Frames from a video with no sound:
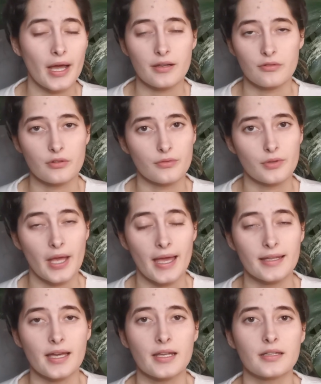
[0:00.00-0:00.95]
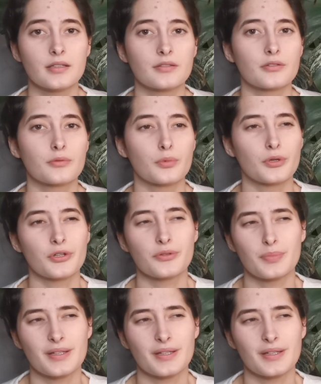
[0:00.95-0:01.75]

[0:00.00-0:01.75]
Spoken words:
I don't add anything to the water.